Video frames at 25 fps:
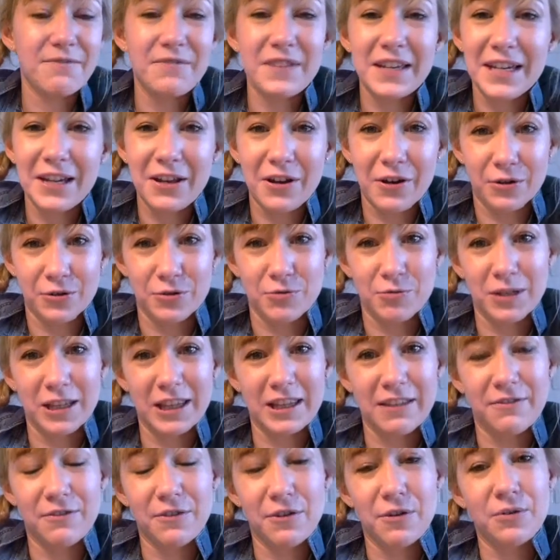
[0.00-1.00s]
videos with
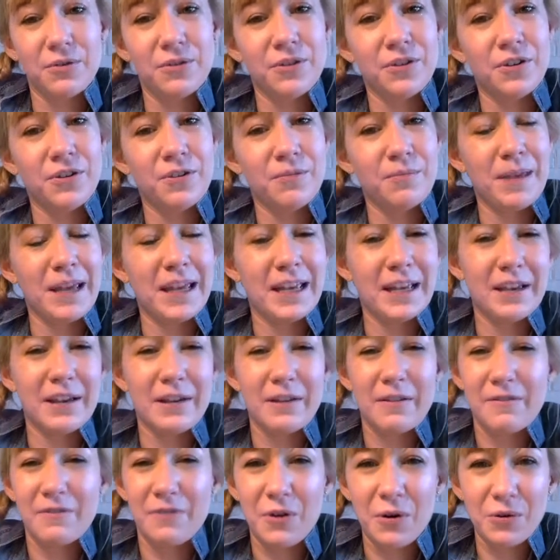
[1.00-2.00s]
the phone or make
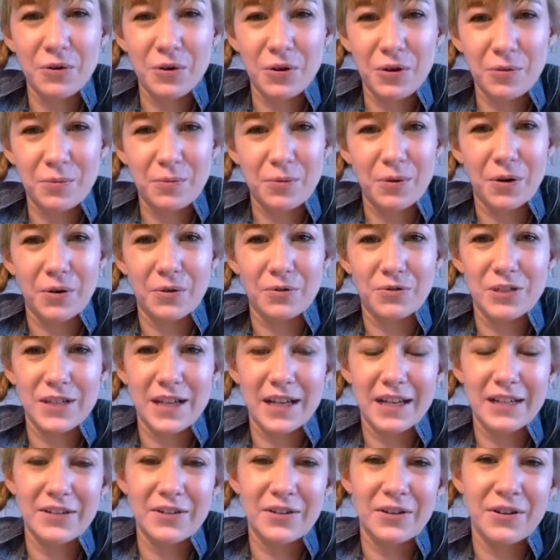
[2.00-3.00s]
a photo
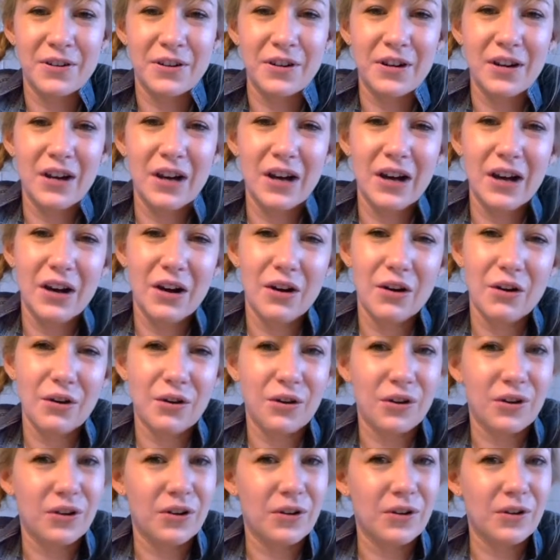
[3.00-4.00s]
project or
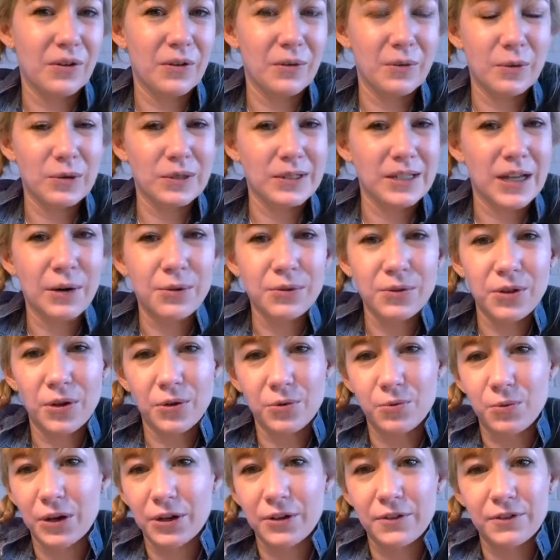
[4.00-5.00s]

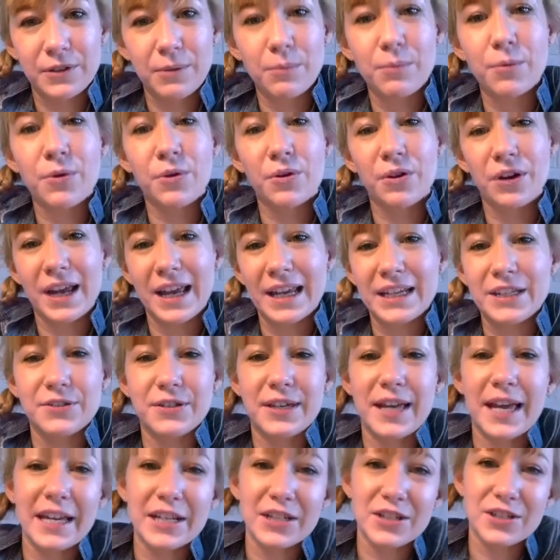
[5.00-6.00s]
download one of the more
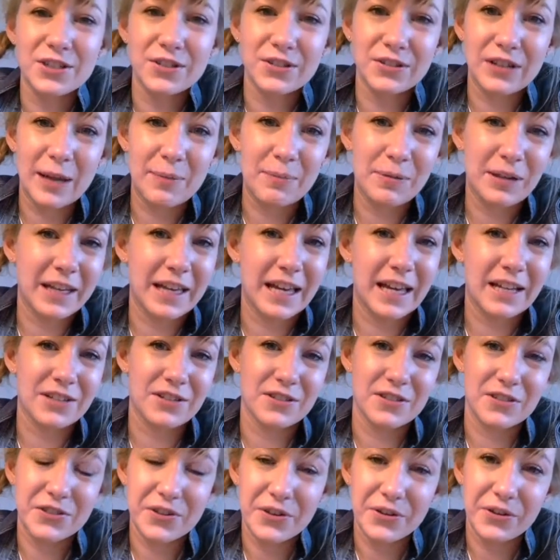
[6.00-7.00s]
educational
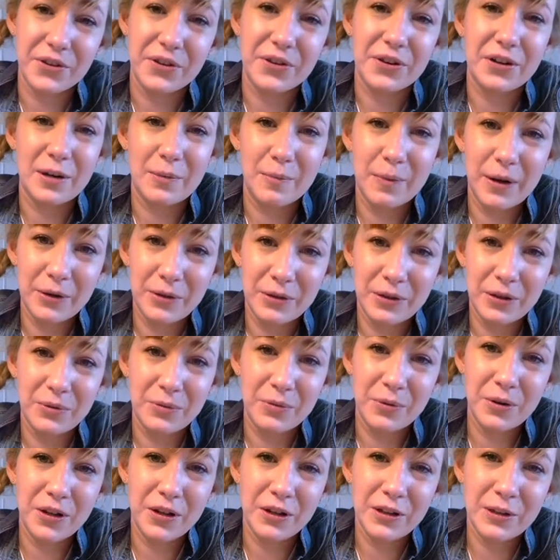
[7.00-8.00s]
applications to learn about the
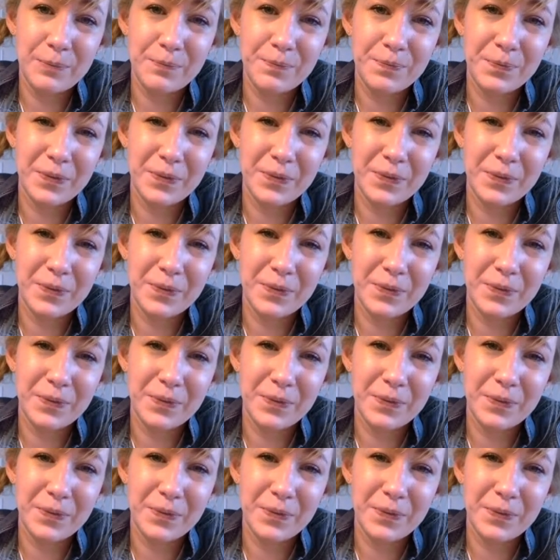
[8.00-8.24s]
world.